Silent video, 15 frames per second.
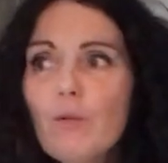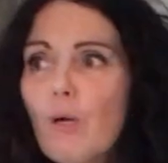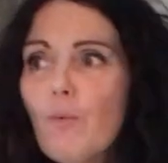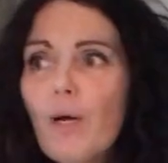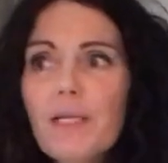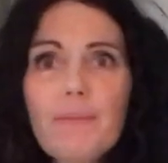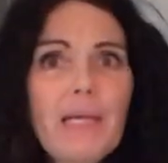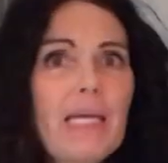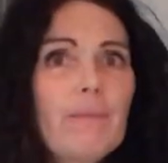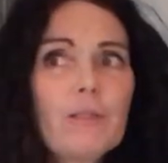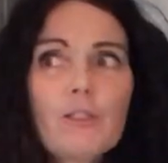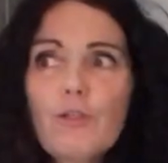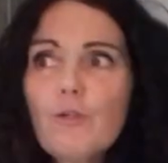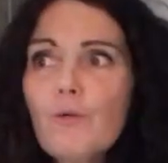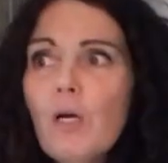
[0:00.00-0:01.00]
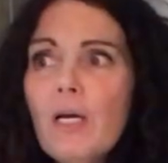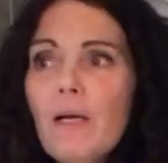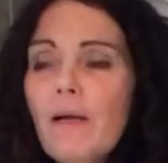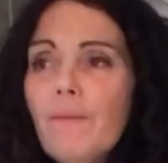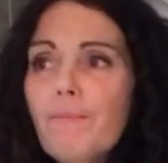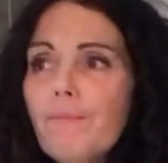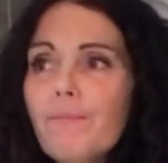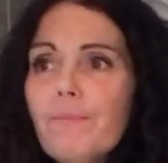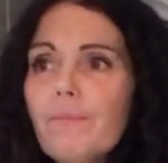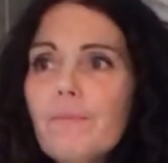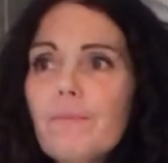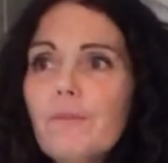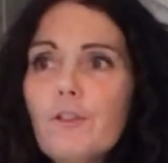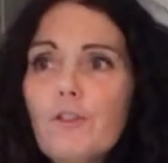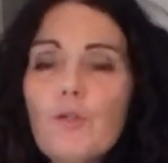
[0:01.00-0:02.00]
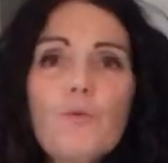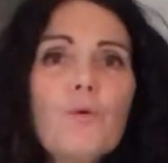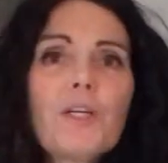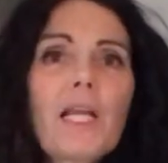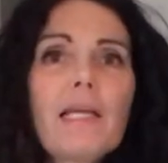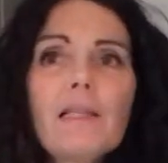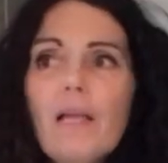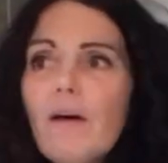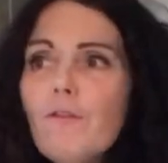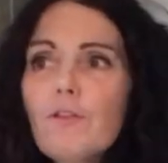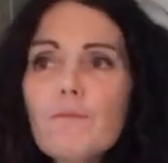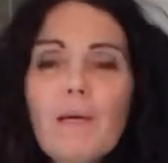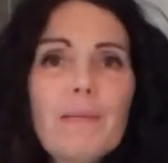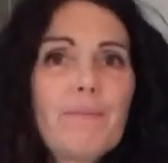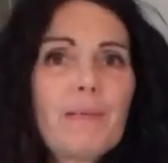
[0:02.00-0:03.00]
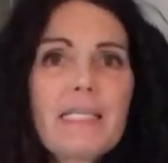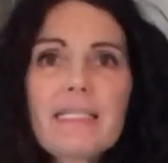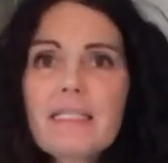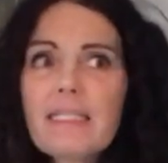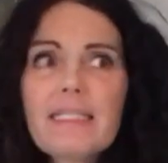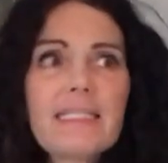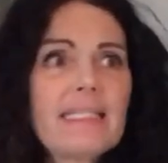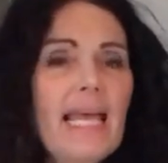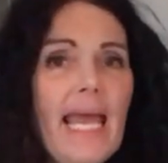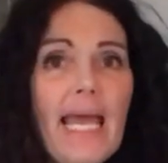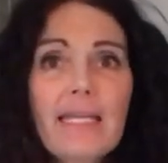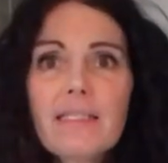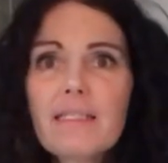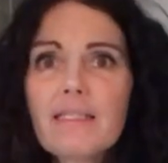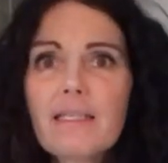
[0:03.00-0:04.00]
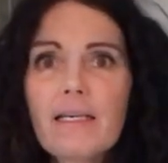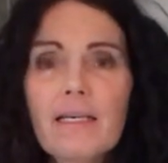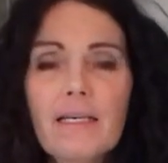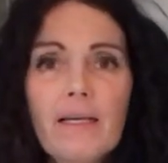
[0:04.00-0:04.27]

Do I want to be able to do what I love, do my business, dance?